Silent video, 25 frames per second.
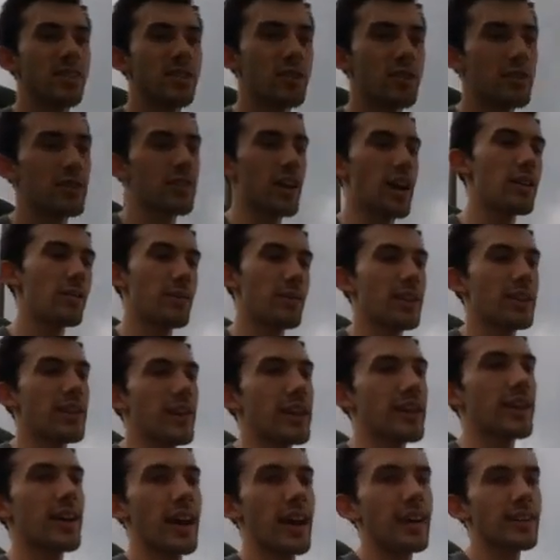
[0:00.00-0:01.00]
So it'd kind of be
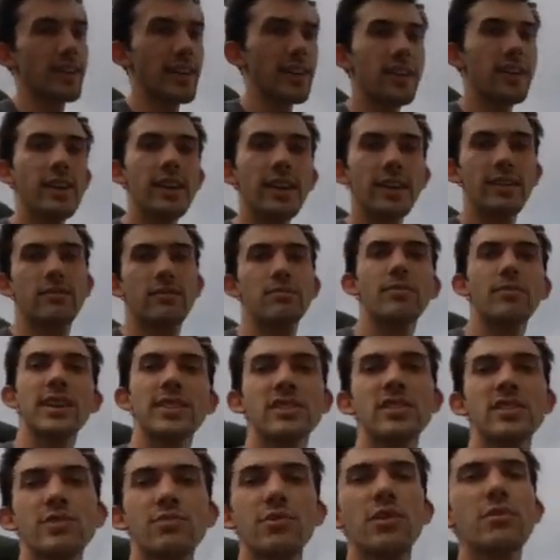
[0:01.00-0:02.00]
like, ideally,
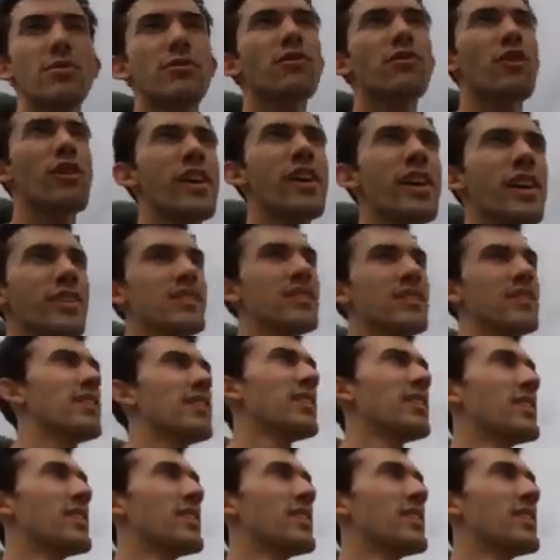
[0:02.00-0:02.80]
message me beforehand.